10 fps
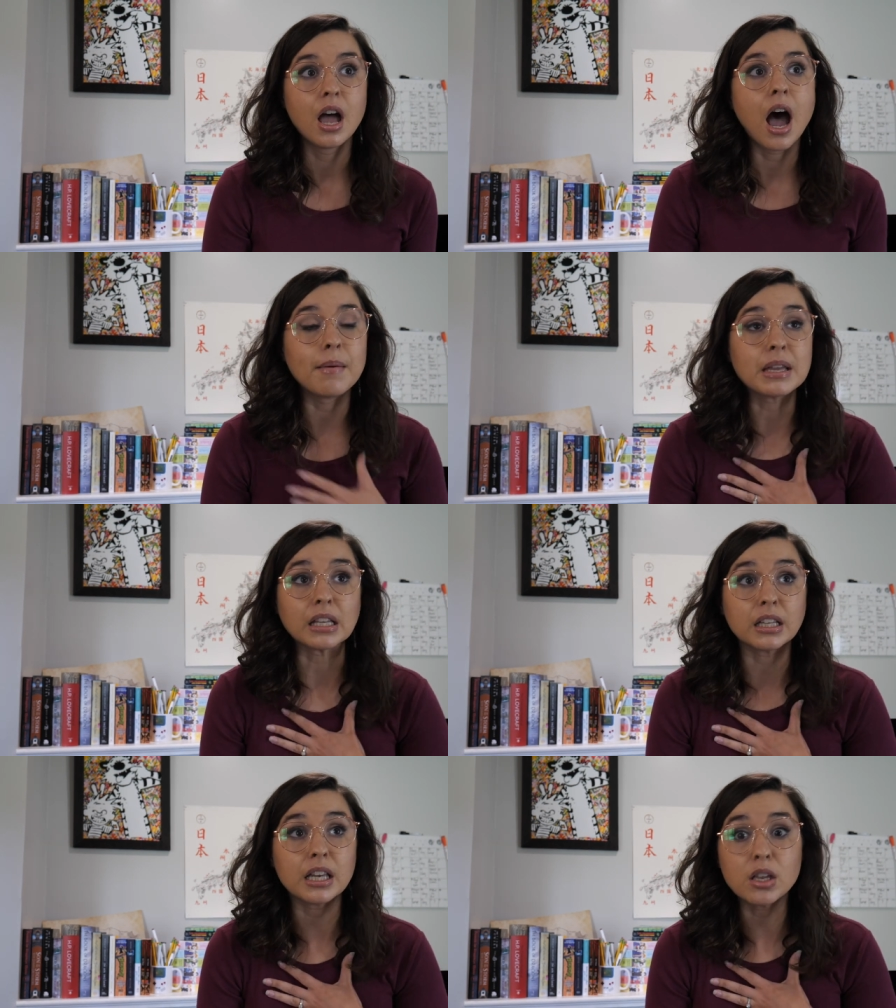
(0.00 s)
I
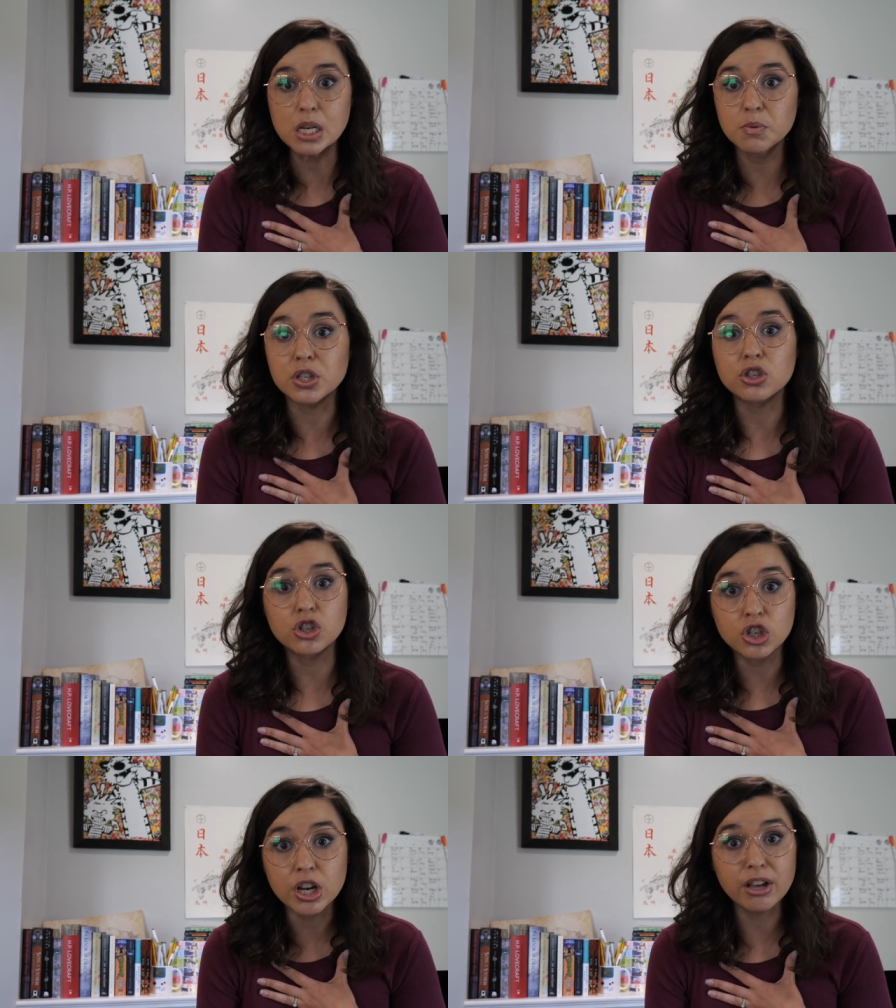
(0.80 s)
mean, it, it was
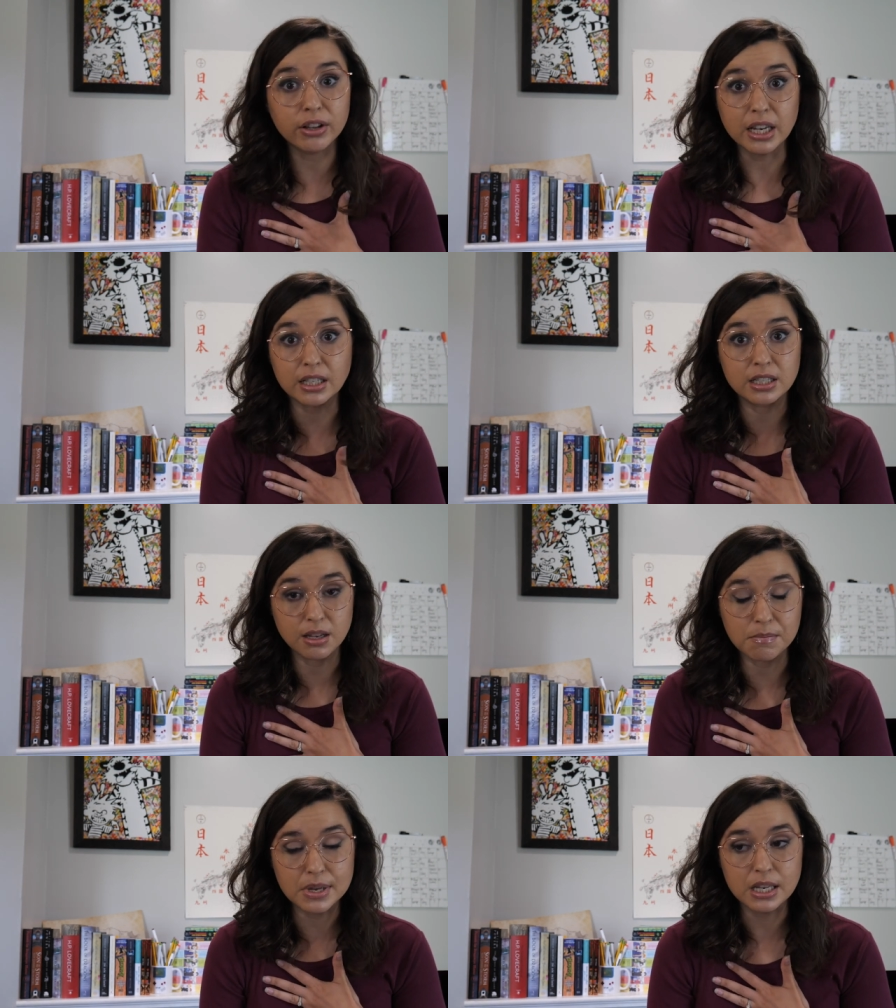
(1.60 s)
chilling
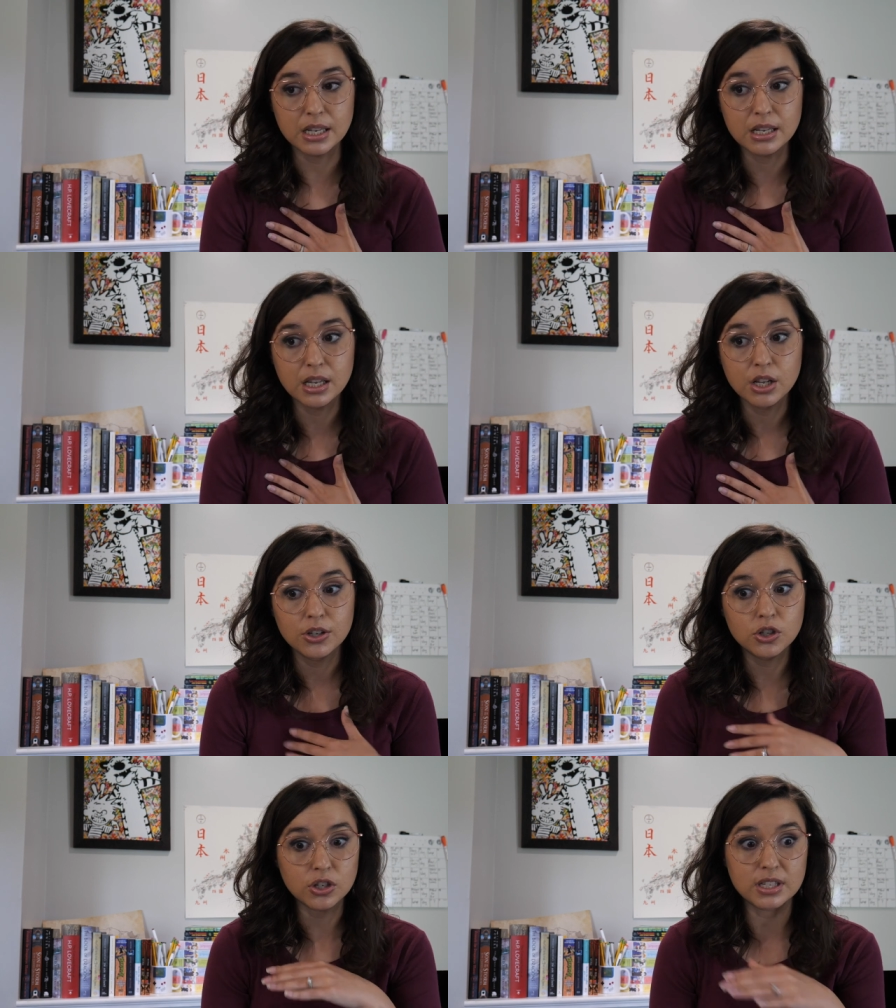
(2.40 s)
to me
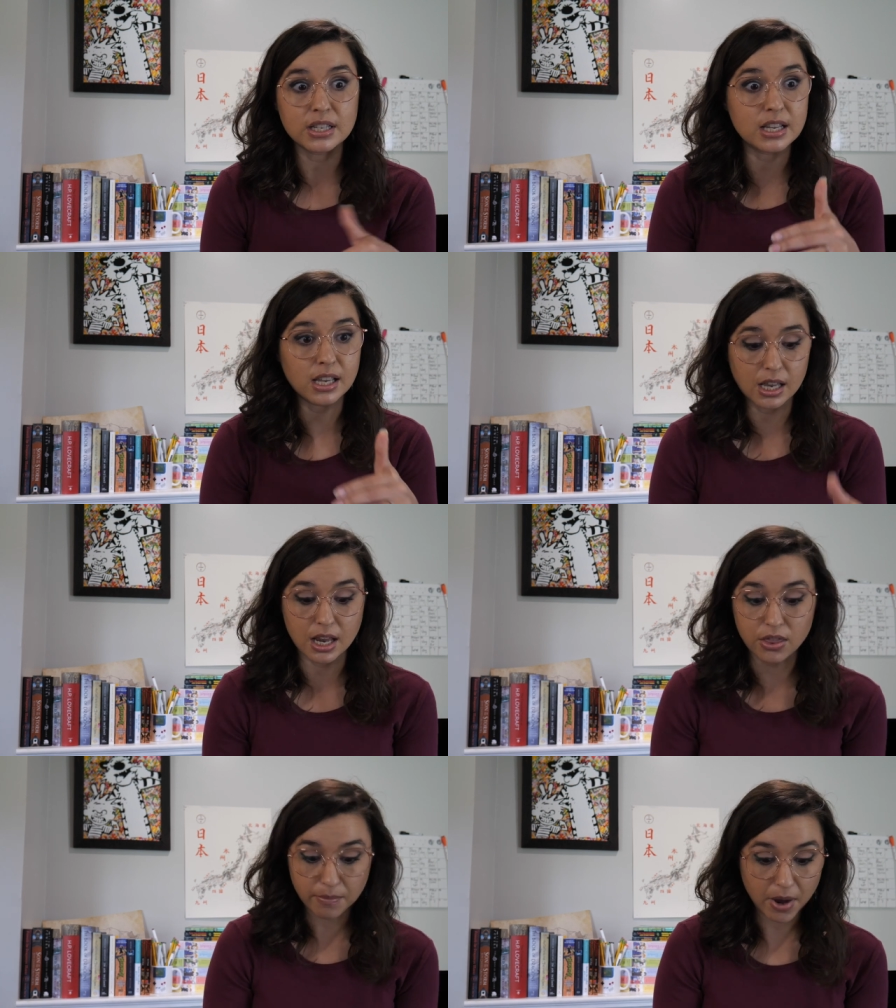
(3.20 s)
just seeing it
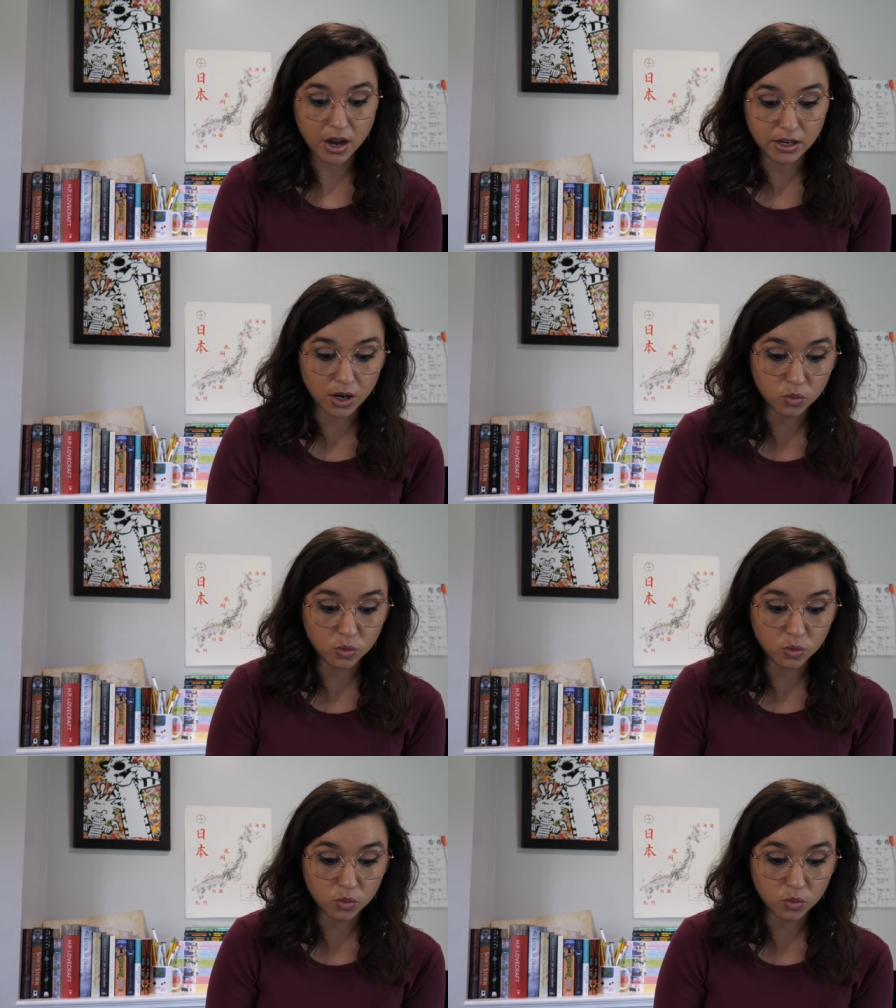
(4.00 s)
in the manga.